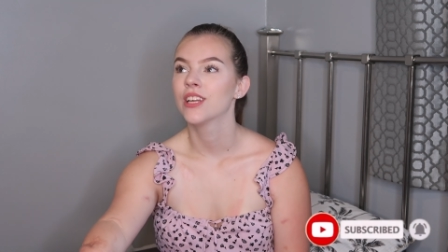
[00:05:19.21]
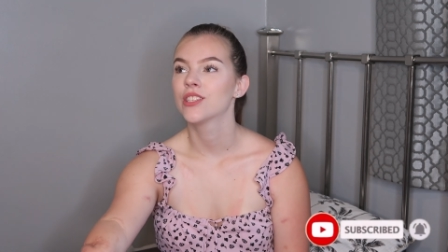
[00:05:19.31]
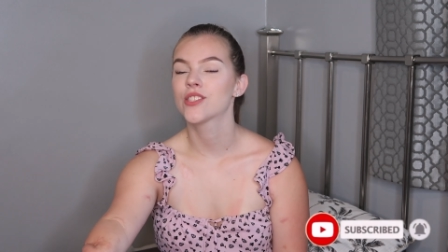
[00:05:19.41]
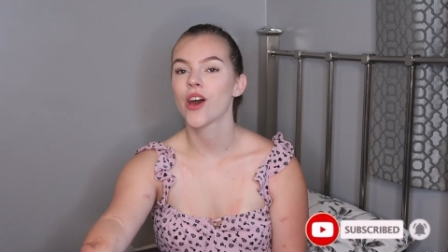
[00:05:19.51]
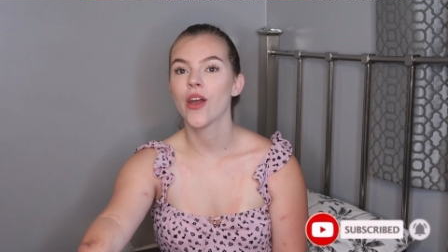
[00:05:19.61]

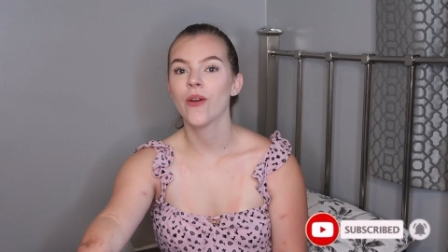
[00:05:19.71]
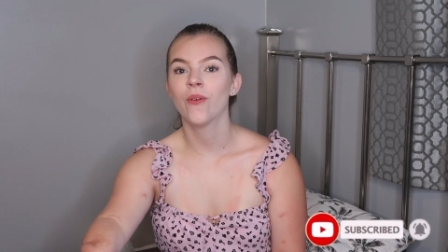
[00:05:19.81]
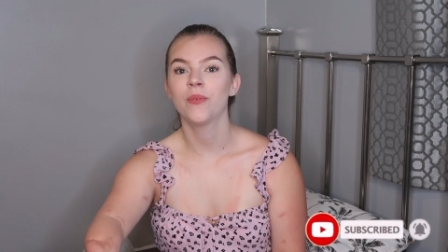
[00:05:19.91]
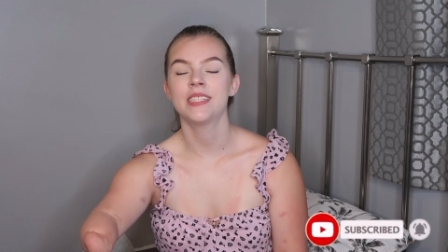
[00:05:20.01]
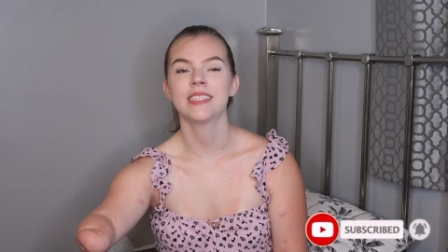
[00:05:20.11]

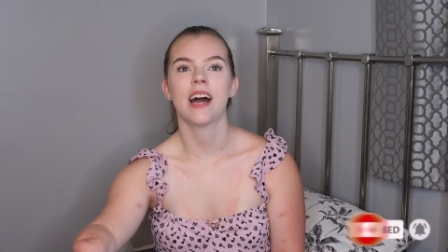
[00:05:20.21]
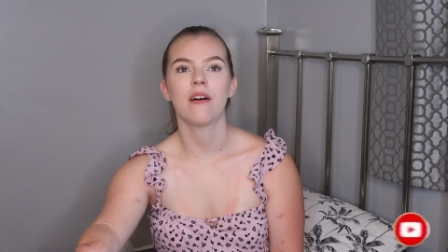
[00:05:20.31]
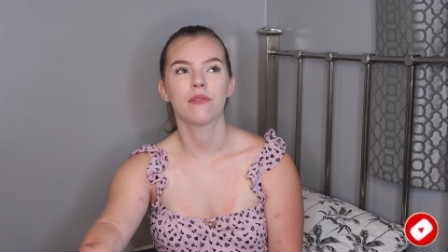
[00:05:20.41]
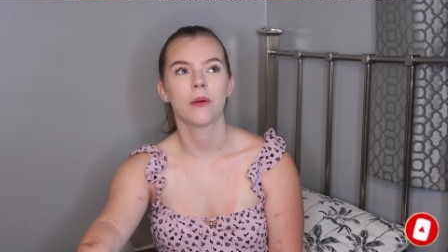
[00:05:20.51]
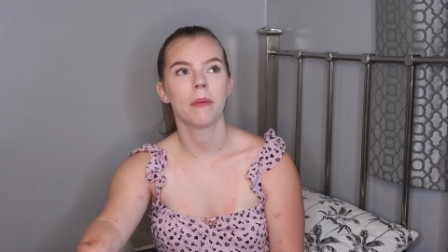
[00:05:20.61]
So we did
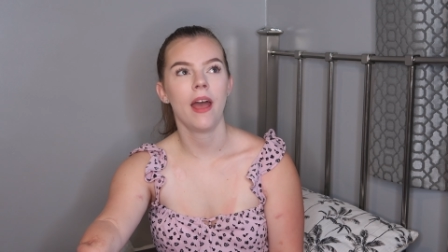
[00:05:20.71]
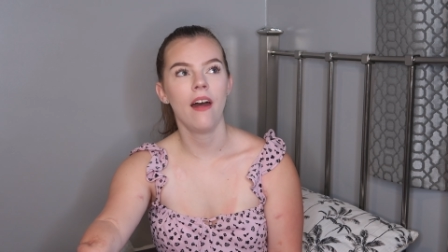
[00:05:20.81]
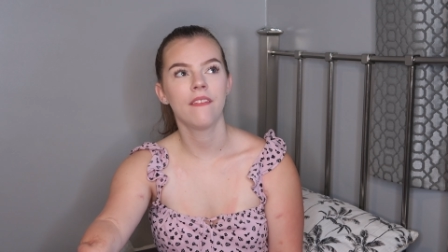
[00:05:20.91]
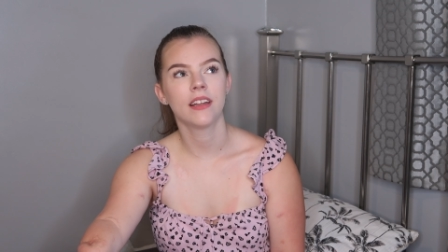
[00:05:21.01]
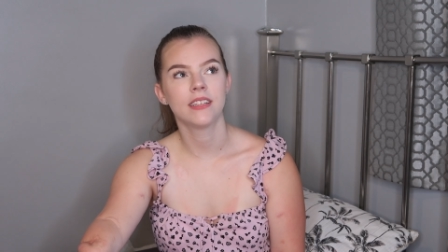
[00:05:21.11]
that for a
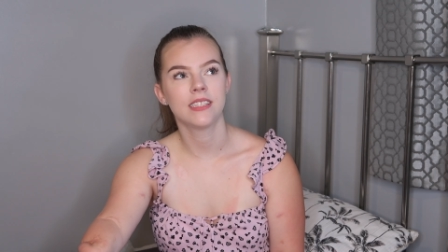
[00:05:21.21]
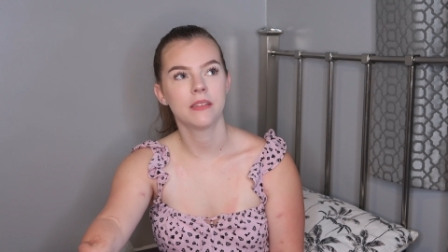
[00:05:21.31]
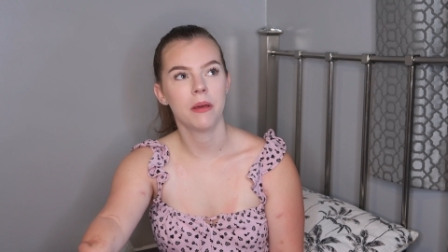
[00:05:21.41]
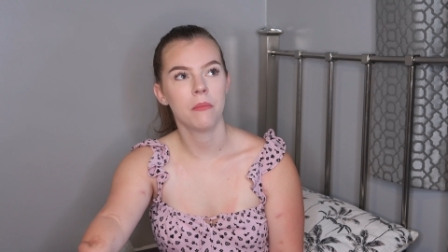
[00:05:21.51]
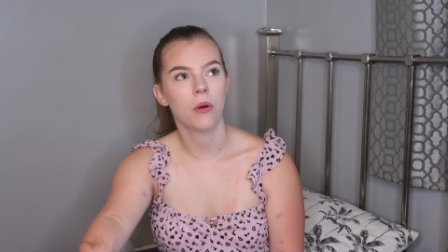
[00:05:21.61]
bit, and then I did
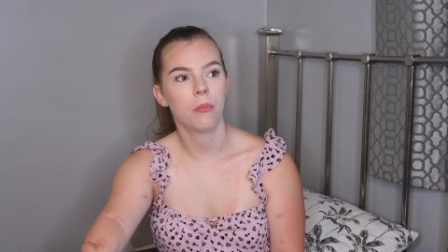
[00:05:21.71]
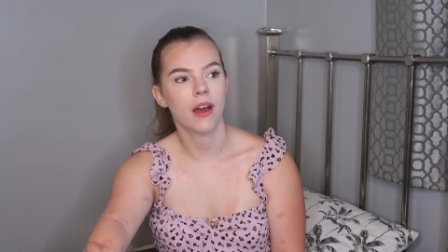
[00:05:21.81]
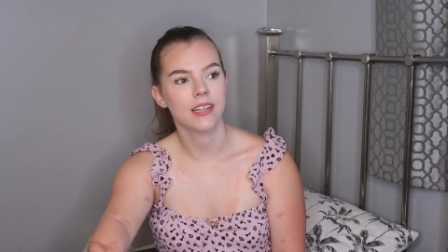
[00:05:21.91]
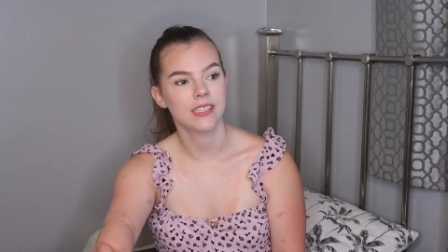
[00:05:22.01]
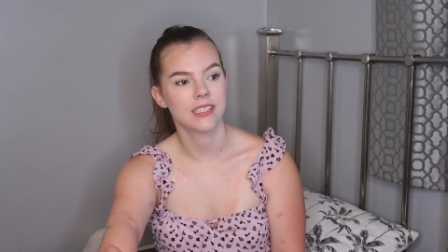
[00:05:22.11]
a bit more
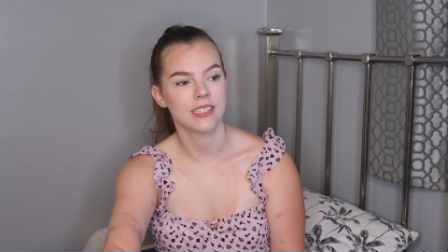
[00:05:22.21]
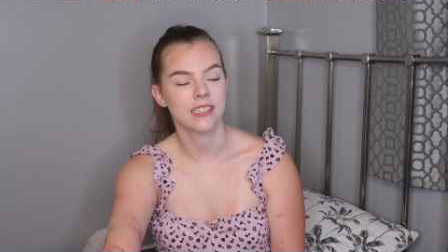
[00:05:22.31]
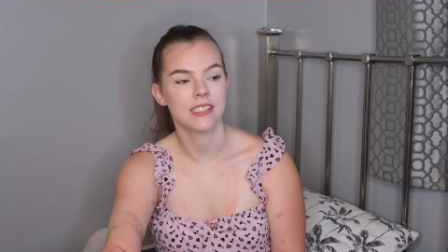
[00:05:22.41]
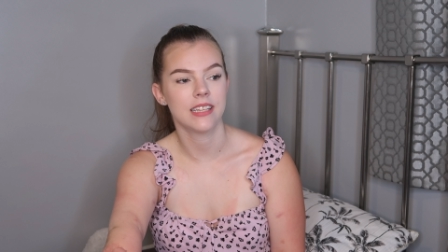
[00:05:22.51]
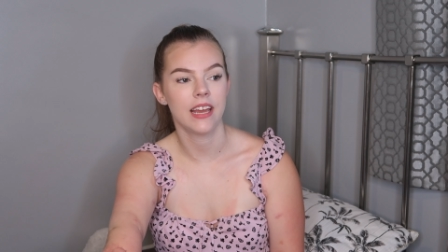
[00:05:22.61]

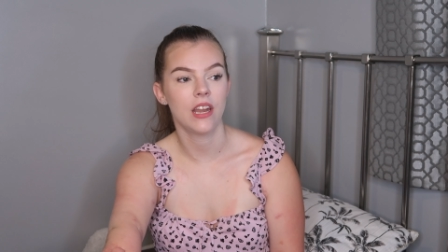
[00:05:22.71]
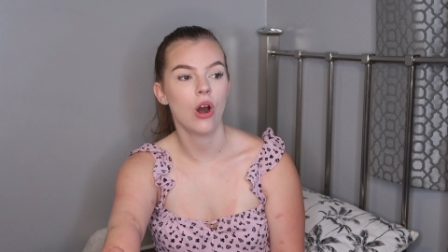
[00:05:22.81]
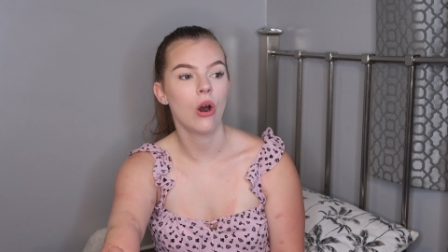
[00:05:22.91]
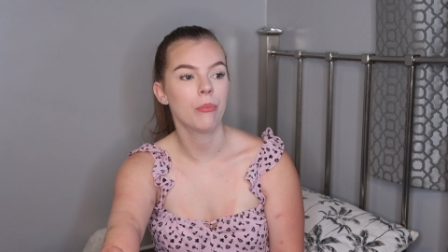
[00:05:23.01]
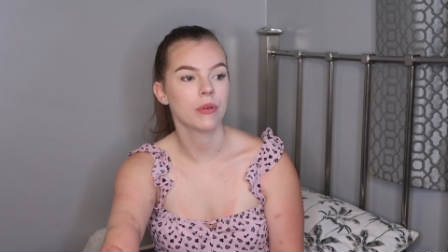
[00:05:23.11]
practicing sitting
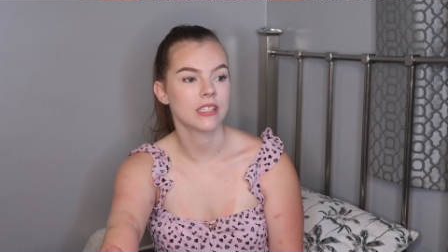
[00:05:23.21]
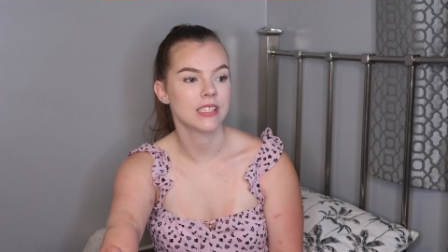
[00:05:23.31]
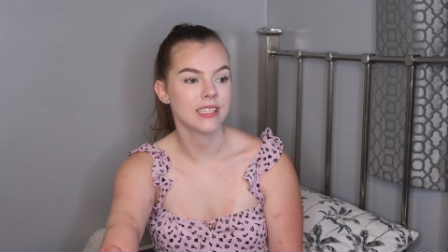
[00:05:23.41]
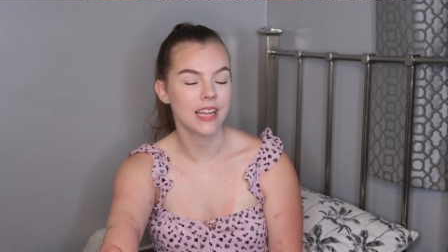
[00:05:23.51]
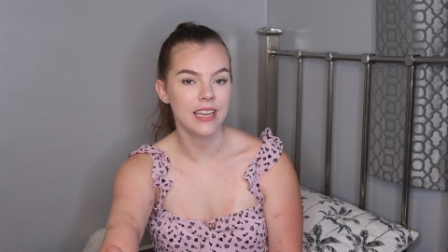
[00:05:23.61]
up and
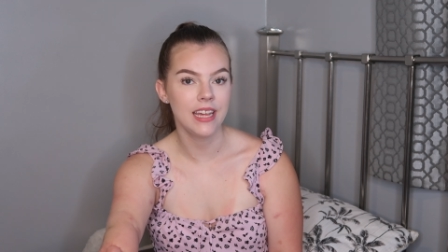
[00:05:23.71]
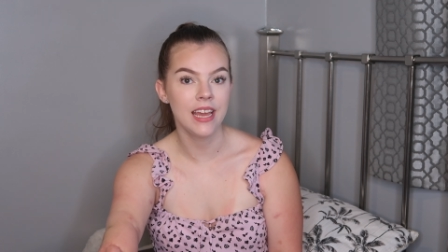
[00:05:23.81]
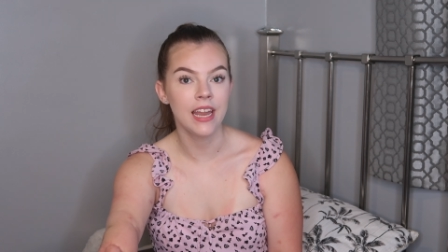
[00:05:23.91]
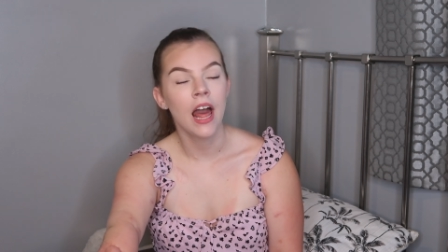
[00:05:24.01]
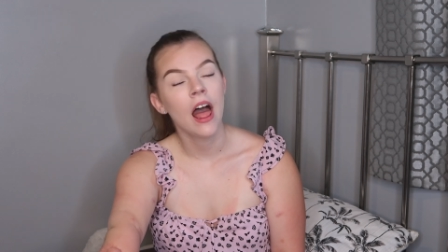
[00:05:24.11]
standing.